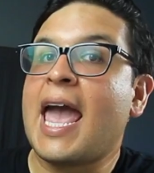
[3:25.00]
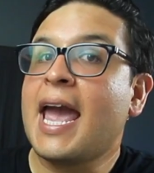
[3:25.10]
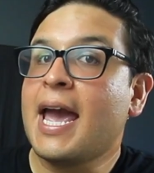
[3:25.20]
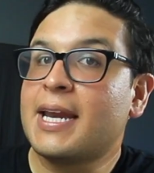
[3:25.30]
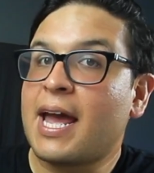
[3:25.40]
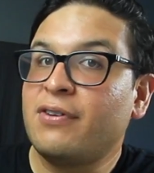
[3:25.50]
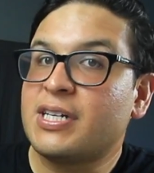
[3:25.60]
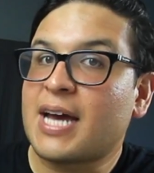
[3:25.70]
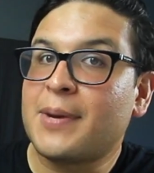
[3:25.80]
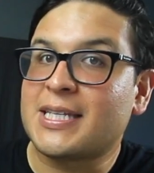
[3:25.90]
And every
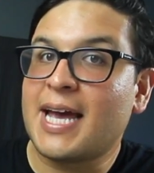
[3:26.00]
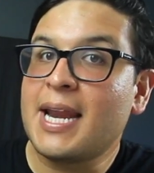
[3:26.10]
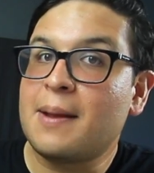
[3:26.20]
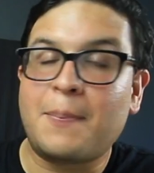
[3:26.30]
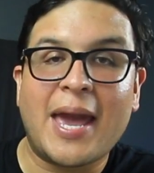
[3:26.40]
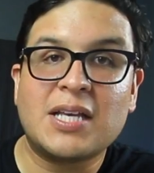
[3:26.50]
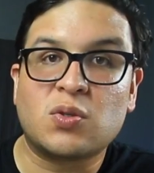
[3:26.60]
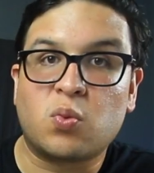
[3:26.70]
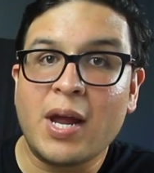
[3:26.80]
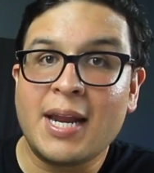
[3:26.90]
time a tenant
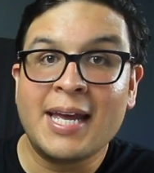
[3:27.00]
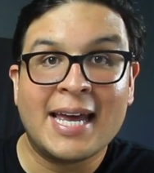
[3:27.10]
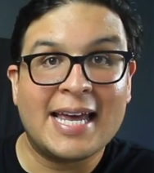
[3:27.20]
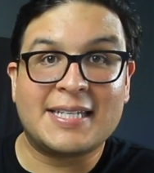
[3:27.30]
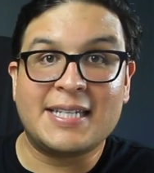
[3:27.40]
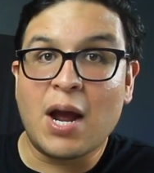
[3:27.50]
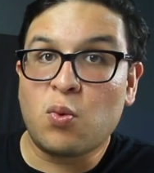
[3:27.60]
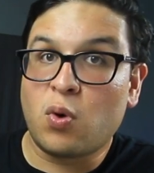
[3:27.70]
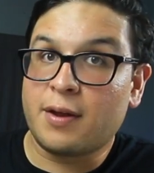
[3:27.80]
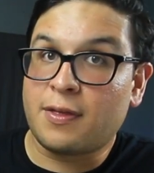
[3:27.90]
pays rent, his net
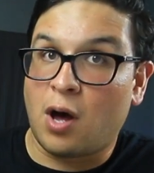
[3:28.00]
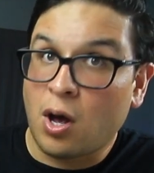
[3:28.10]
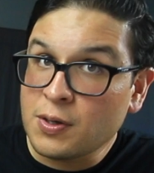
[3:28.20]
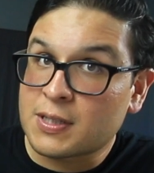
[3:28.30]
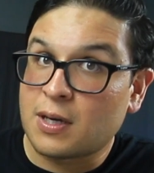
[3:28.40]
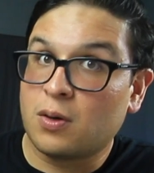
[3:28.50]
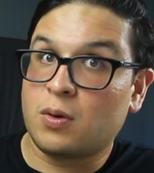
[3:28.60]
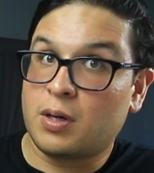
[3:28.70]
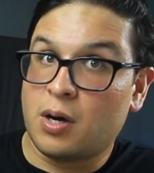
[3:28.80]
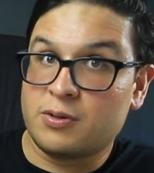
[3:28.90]
worth also
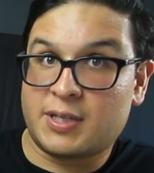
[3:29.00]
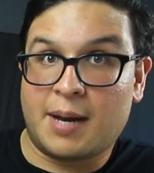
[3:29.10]
goes